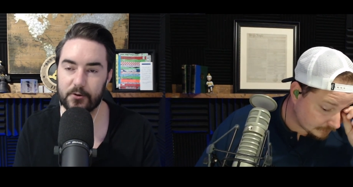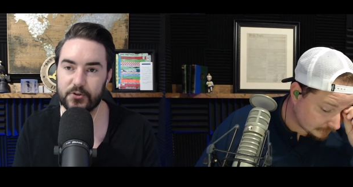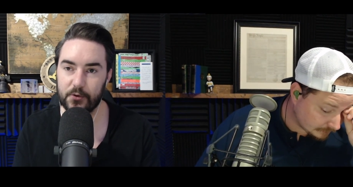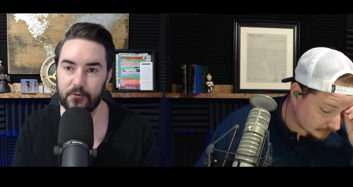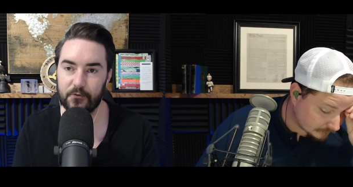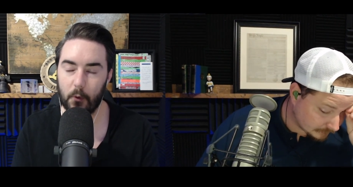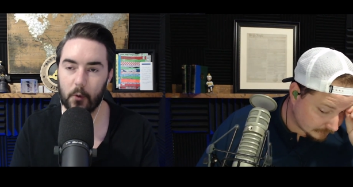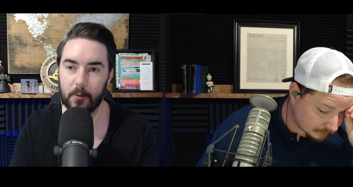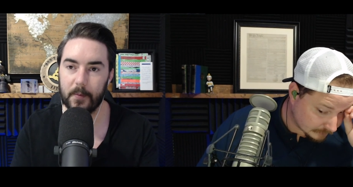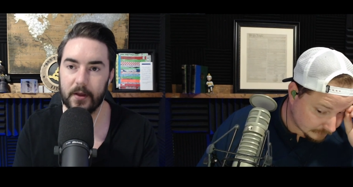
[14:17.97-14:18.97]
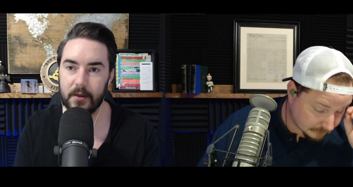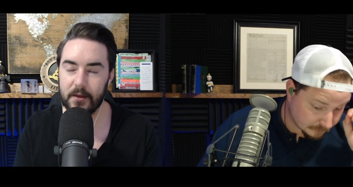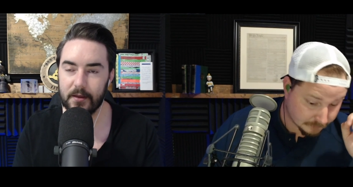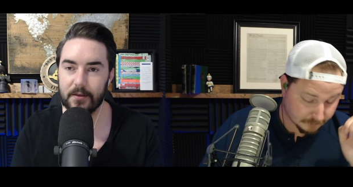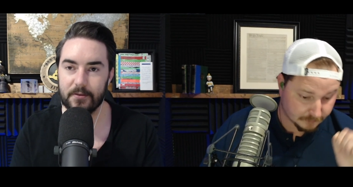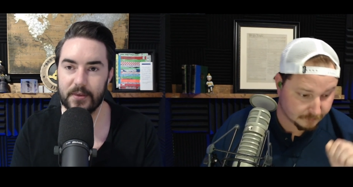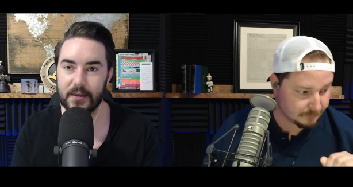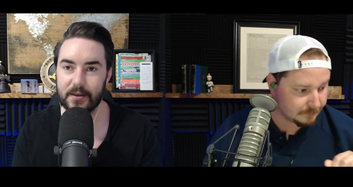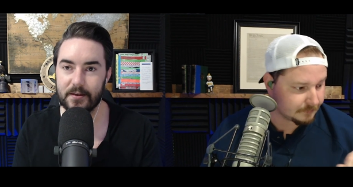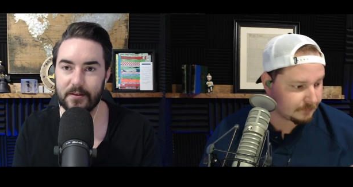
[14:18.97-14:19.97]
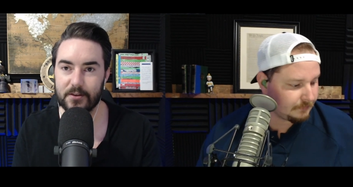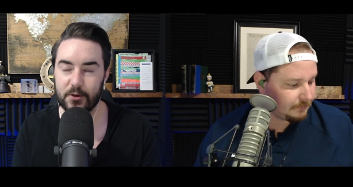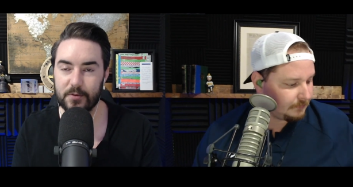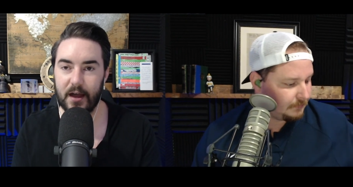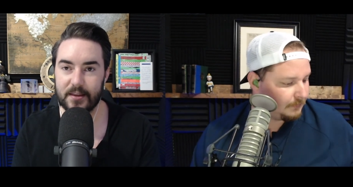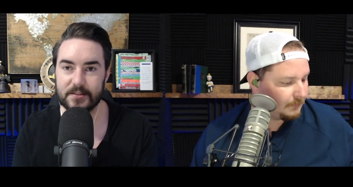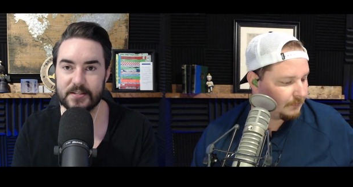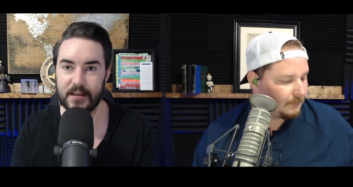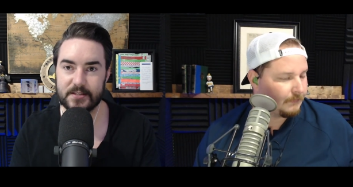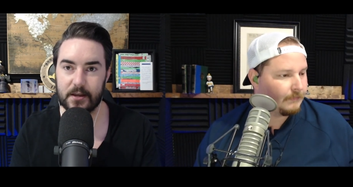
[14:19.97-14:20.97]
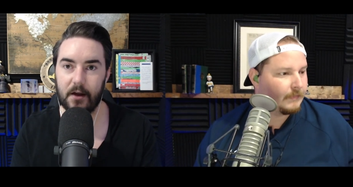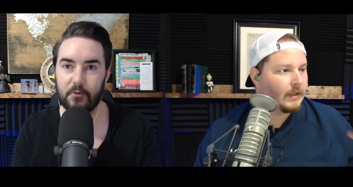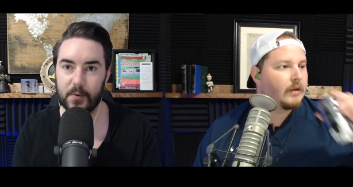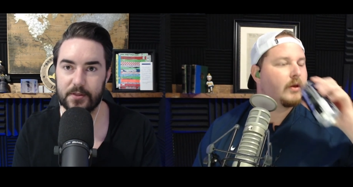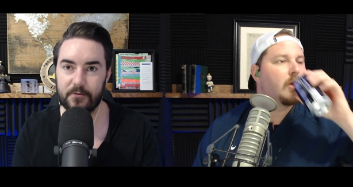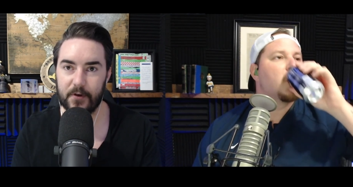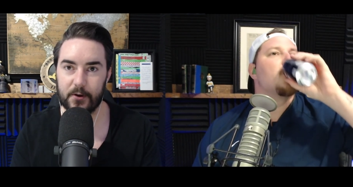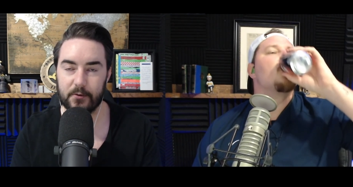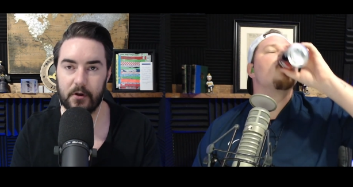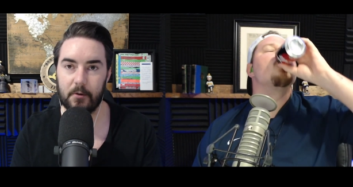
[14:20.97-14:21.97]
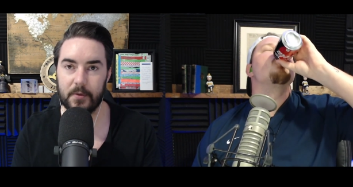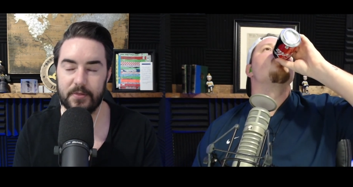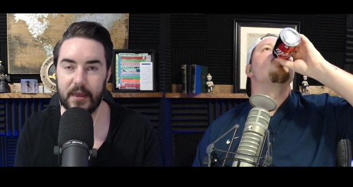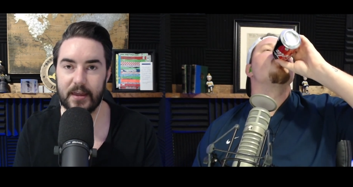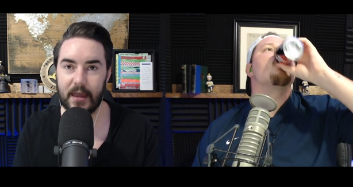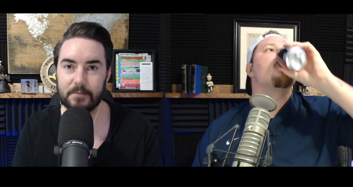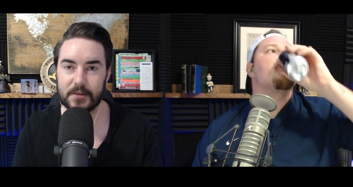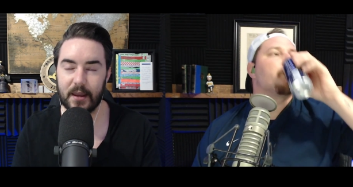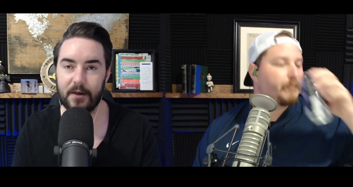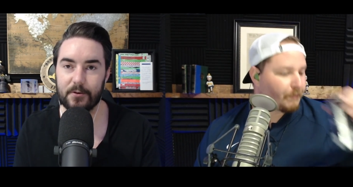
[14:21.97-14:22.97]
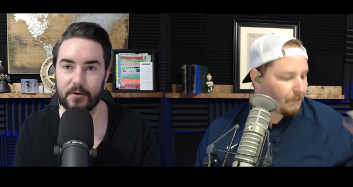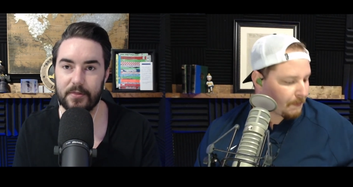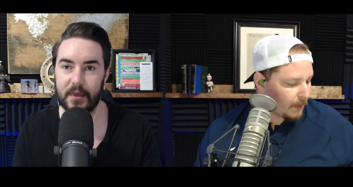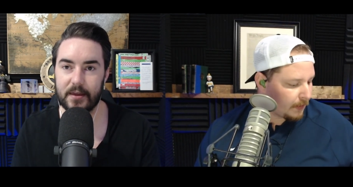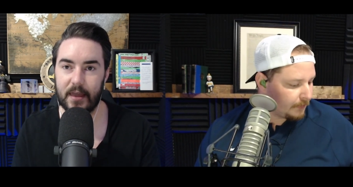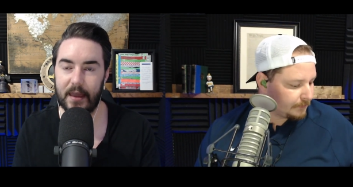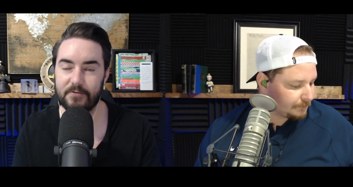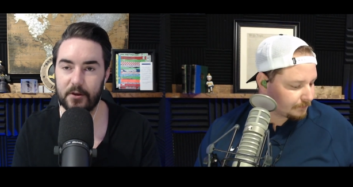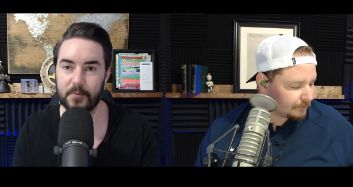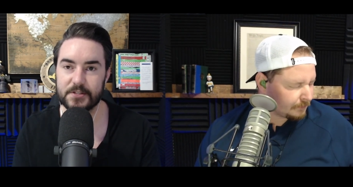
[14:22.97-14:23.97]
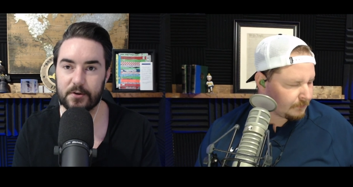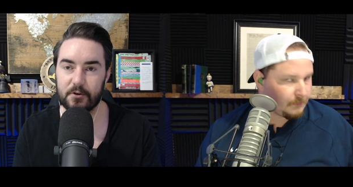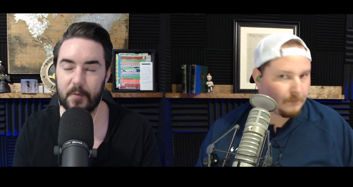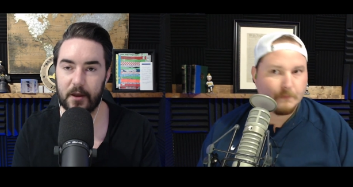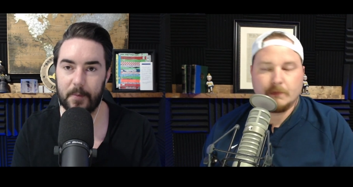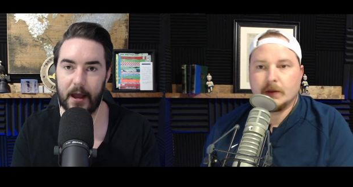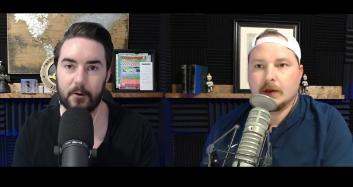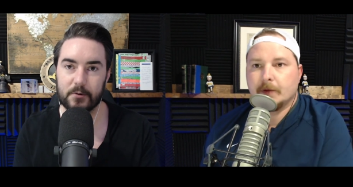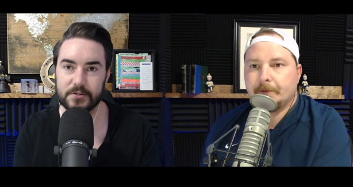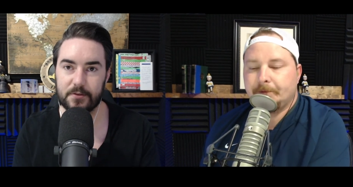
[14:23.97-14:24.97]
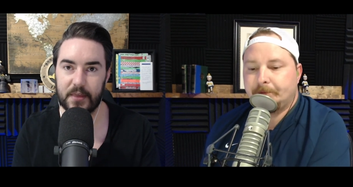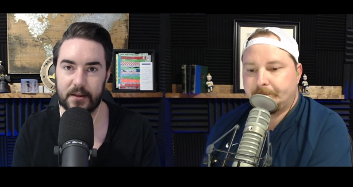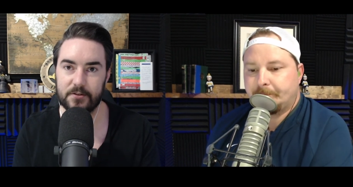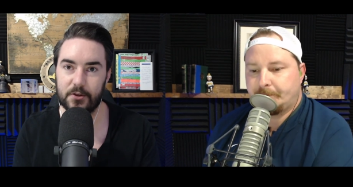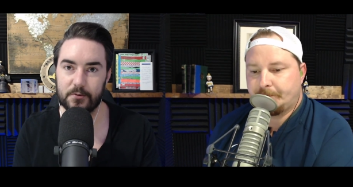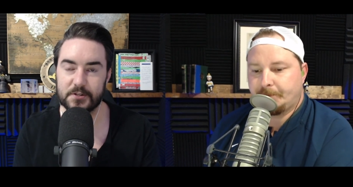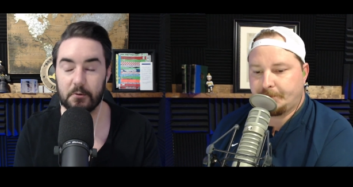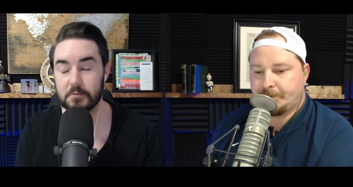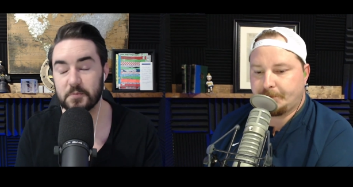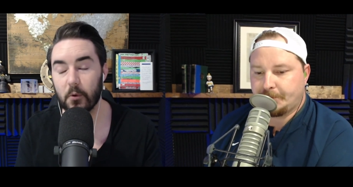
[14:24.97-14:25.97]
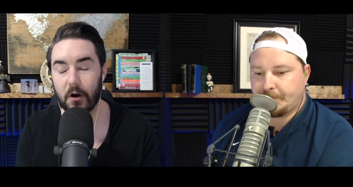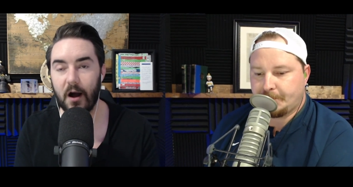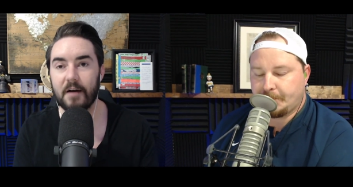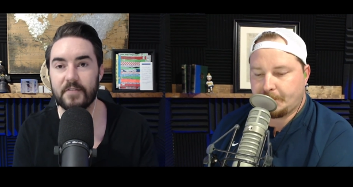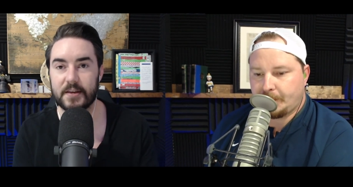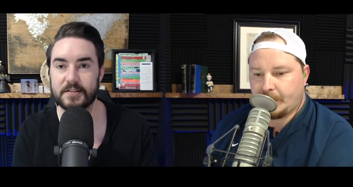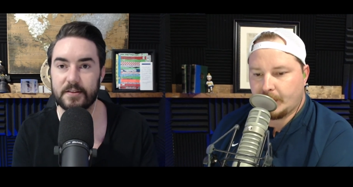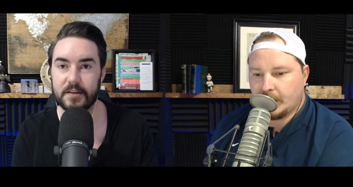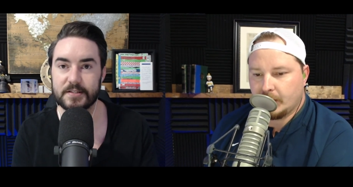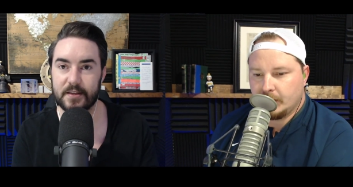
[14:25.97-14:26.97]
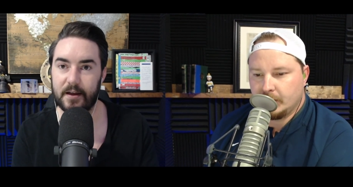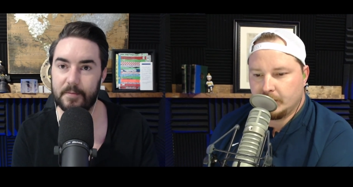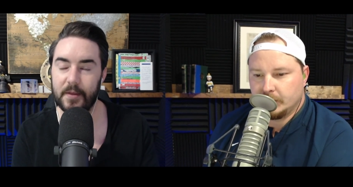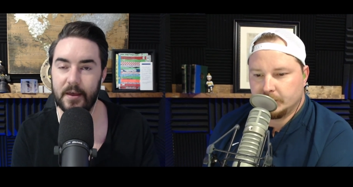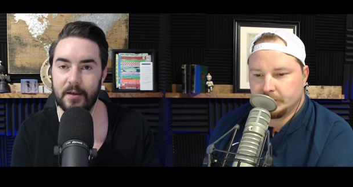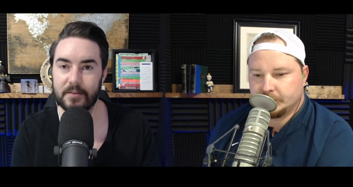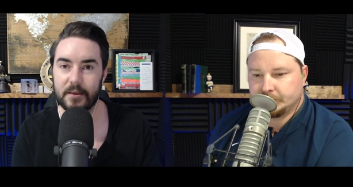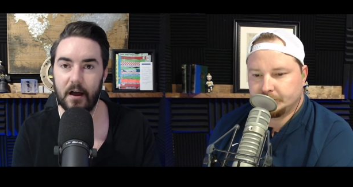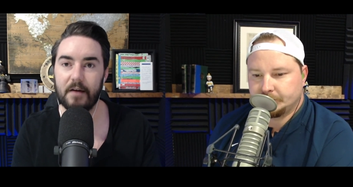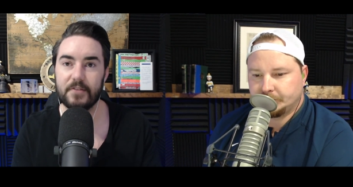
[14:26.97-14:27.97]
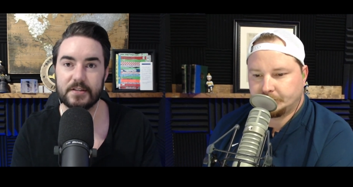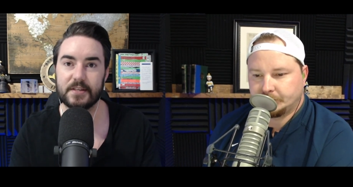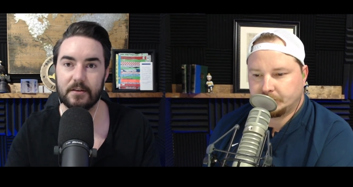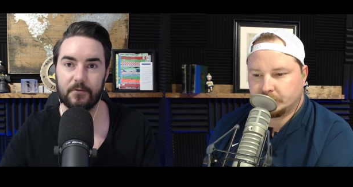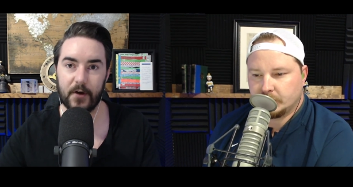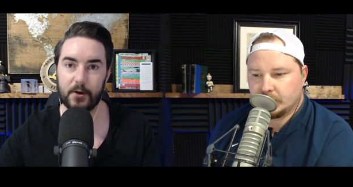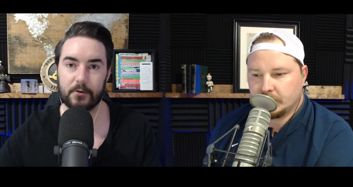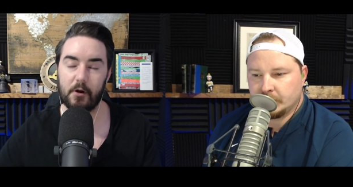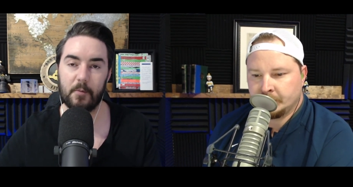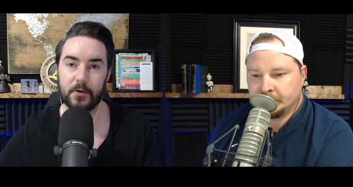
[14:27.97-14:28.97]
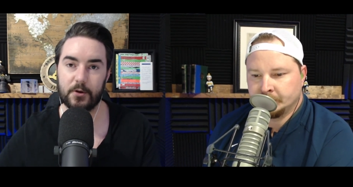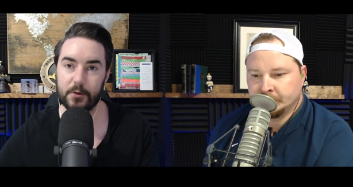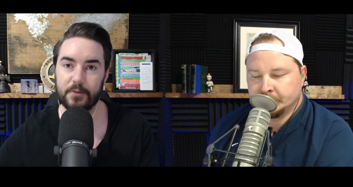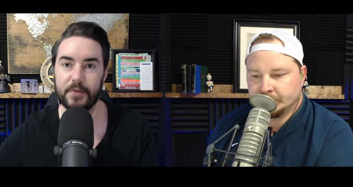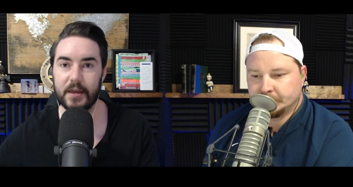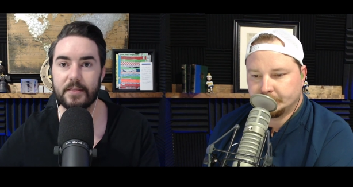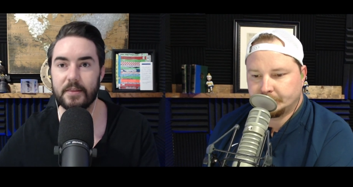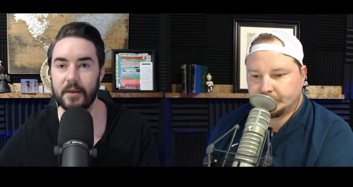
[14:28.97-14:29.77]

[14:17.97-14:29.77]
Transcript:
Speaker 1: to form the United States government, the federal government. They came together and they gave them a certain amount of powers that they could do. So it was more obvious in this time that obviously the federal government couldn't then